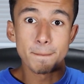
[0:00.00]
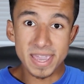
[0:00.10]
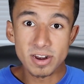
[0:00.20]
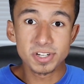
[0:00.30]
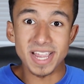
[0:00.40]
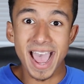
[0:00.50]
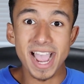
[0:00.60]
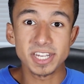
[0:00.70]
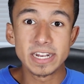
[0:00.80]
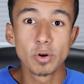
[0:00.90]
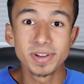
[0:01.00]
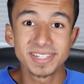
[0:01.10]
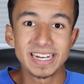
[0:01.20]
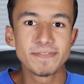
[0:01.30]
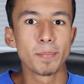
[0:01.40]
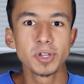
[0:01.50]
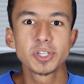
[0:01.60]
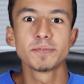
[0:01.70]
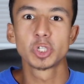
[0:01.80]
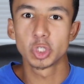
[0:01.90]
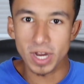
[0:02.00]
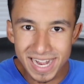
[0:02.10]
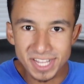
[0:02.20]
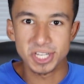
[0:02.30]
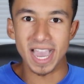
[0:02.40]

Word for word: Peter is actually going to leave a bunch of training